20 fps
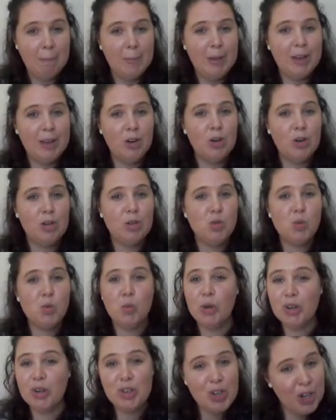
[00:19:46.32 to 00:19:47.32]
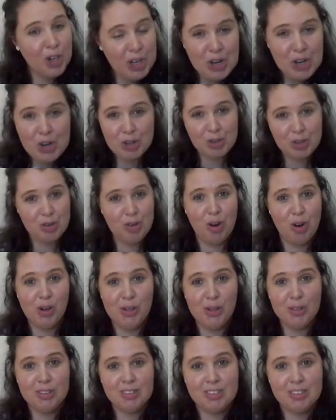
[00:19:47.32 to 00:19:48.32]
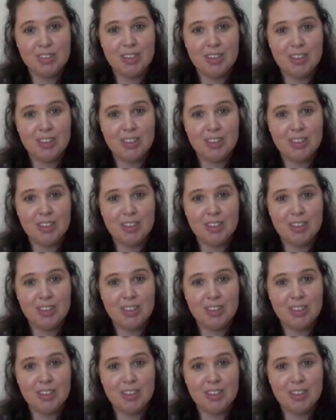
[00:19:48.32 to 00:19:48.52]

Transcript: because we're not in control.